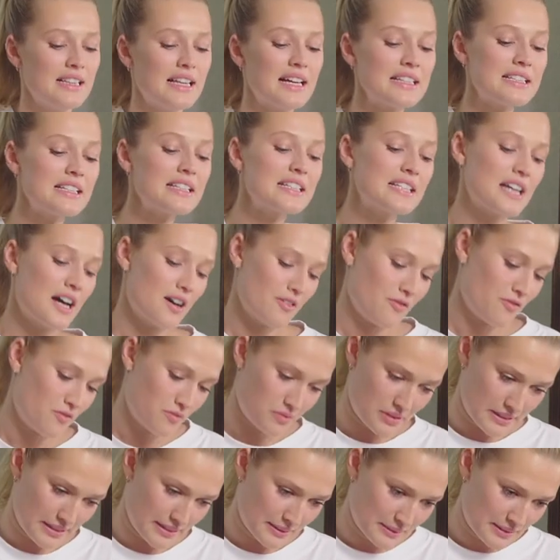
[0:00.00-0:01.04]
That's a
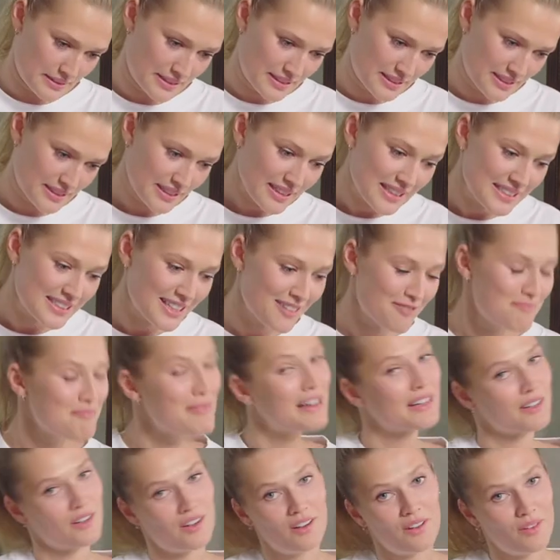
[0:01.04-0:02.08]
tough one, because I've
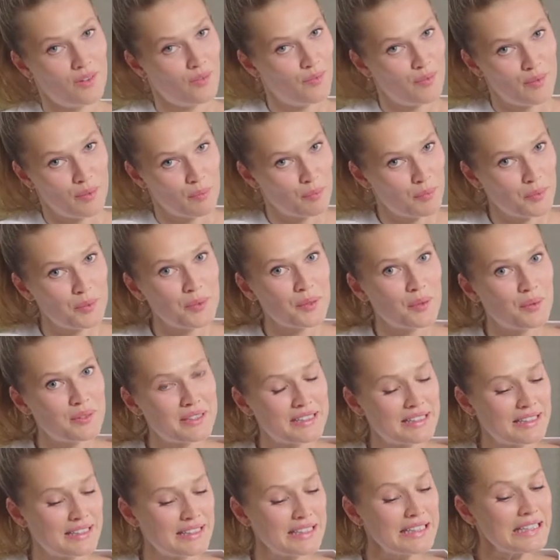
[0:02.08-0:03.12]
met all of them, so
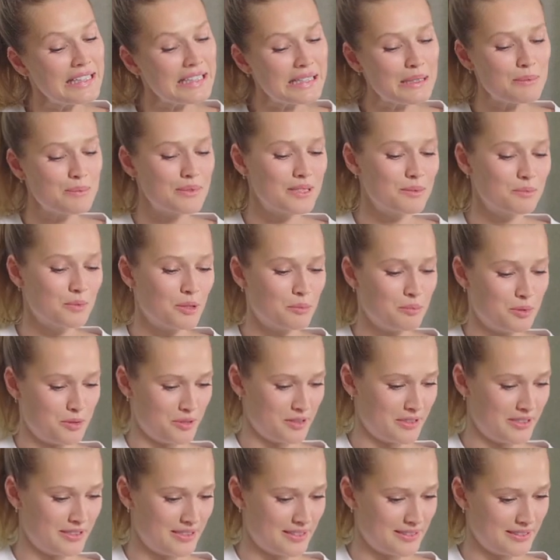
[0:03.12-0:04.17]
it's a little bit more
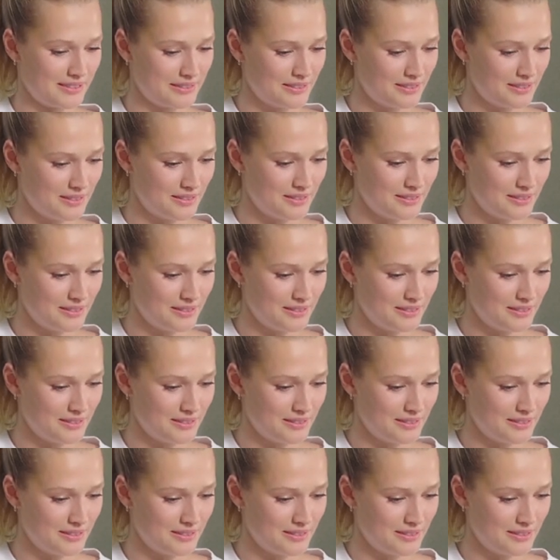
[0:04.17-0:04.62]
personal.